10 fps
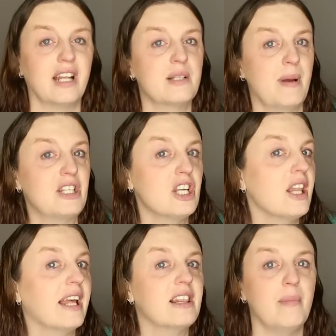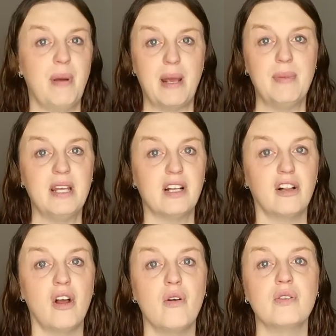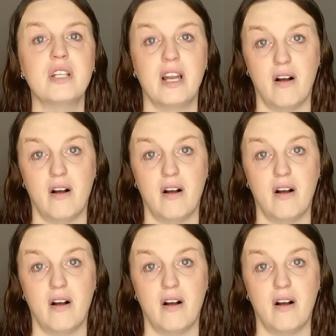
especially like the baby clothes and